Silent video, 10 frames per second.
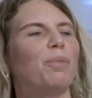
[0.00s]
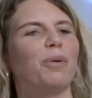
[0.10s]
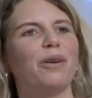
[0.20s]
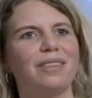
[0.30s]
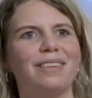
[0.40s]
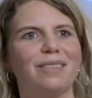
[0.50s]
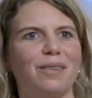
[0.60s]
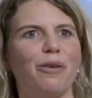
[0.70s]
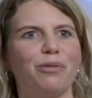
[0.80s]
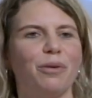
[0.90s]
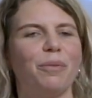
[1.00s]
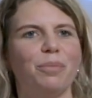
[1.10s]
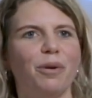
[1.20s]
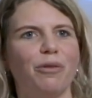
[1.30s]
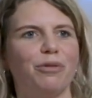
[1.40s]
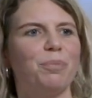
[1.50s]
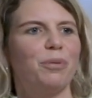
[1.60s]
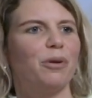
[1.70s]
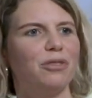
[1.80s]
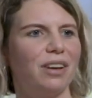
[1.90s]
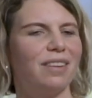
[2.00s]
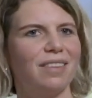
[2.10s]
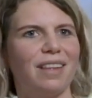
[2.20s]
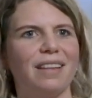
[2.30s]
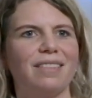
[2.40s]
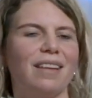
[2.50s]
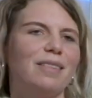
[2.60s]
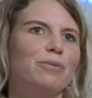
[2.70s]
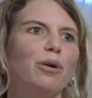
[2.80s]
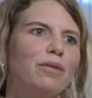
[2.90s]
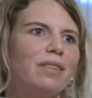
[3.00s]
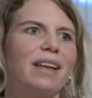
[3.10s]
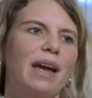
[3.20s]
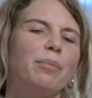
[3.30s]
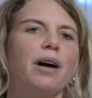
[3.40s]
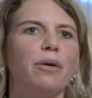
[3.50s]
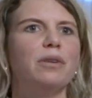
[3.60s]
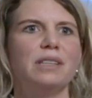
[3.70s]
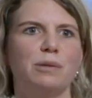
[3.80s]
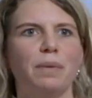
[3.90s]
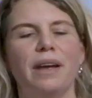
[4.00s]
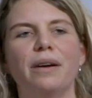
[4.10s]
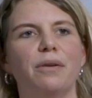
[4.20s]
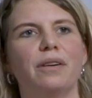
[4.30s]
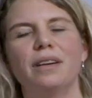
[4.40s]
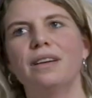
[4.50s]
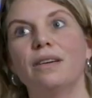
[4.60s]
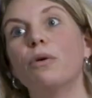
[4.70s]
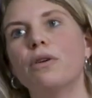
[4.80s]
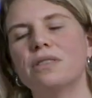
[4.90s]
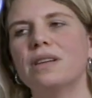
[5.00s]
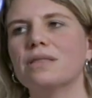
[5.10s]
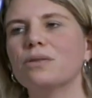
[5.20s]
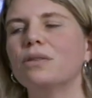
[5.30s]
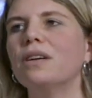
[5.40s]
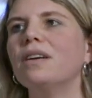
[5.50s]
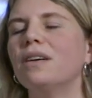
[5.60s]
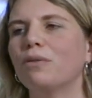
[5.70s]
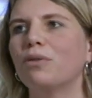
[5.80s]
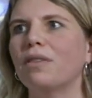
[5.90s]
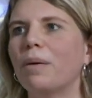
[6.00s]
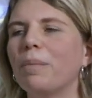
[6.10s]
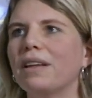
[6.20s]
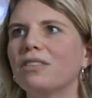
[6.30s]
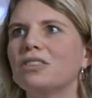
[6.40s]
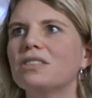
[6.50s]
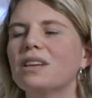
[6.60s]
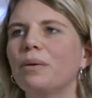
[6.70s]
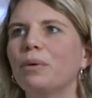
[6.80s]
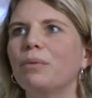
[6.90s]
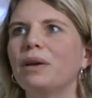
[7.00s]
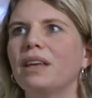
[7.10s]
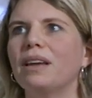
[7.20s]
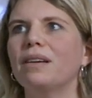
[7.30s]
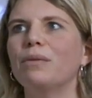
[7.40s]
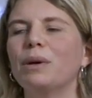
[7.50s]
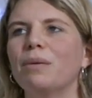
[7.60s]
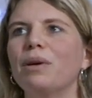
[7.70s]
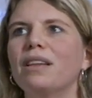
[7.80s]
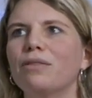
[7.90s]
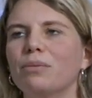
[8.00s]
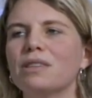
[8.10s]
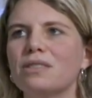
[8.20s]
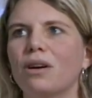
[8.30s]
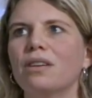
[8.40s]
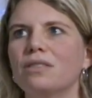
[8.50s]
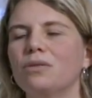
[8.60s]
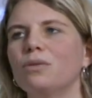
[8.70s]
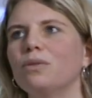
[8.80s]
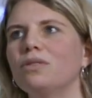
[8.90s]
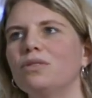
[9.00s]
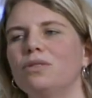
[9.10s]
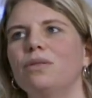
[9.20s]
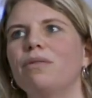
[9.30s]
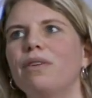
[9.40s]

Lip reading: process of a project that involves like camera or display or a sensor for that matters. I mean, we can be there from the start to the